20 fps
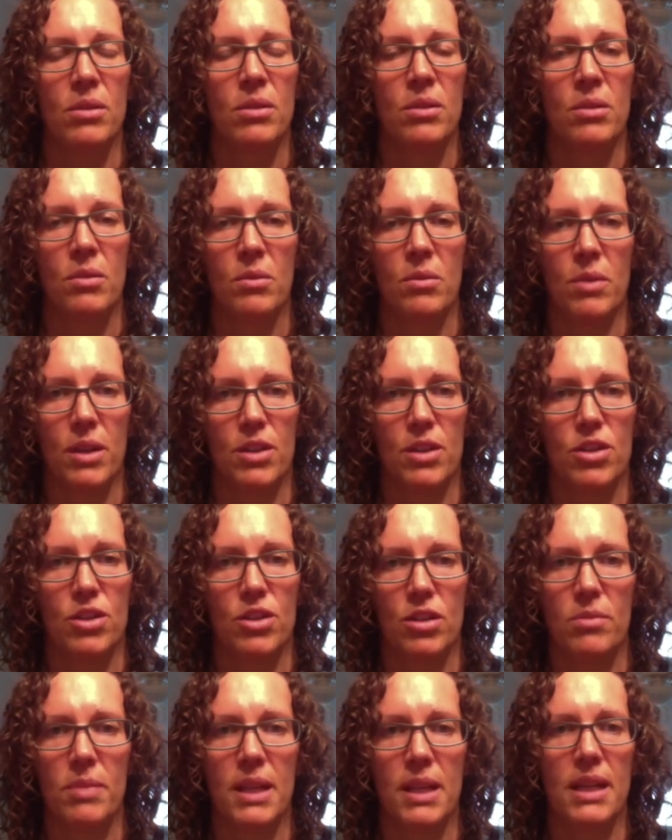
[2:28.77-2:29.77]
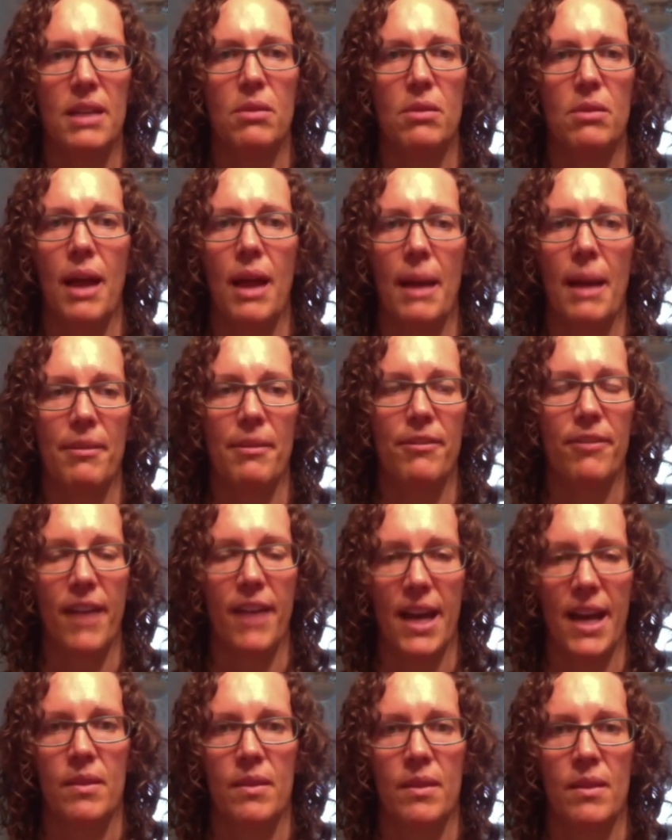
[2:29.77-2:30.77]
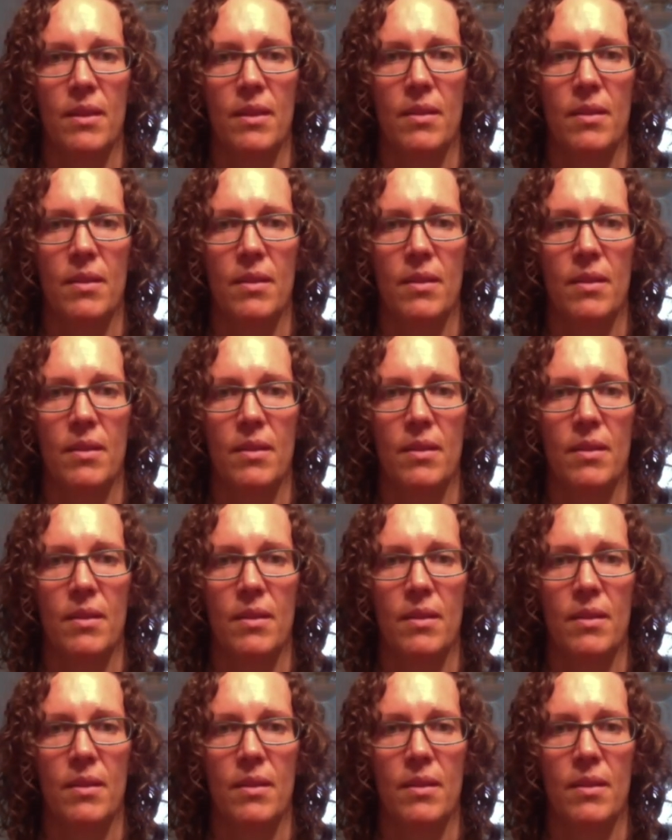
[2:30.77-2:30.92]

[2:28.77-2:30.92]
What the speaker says: where it should be, and it will happen fast.